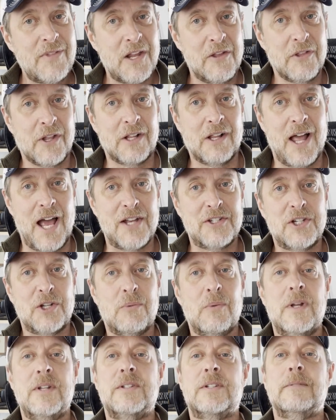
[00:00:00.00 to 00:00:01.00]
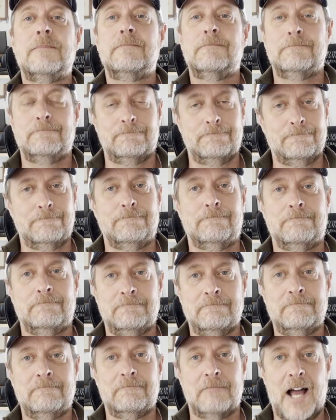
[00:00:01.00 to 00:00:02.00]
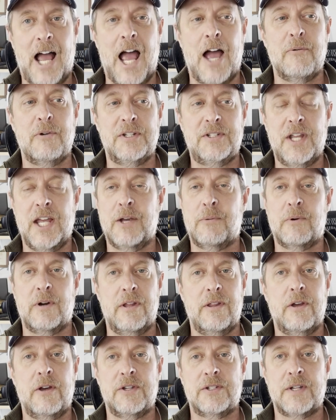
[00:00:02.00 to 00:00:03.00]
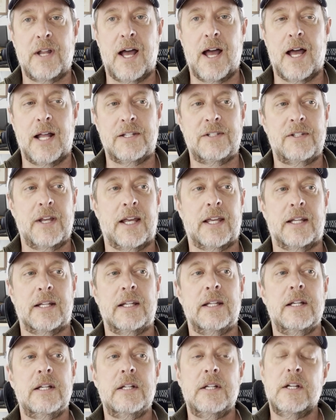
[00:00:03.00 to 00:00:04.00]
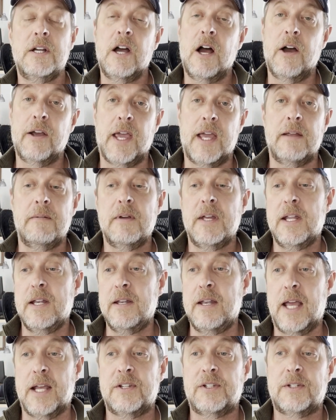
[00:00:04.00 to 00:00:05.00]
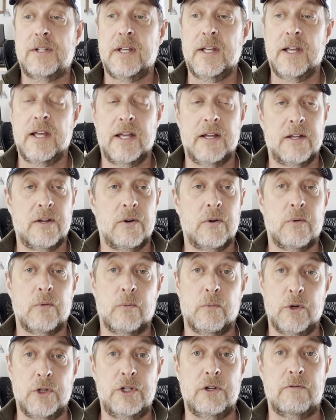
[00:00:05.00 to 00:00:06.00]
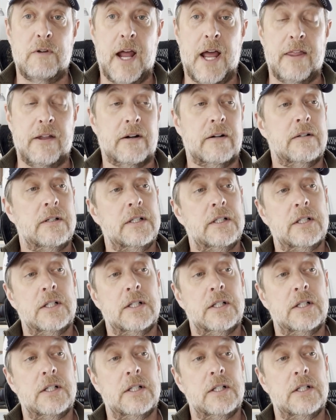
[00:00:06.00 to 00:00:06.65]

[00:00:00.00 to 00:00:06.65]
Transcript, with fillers: The classic ones, mm, I would take one of those in a hot second. Okay, next, would you rather?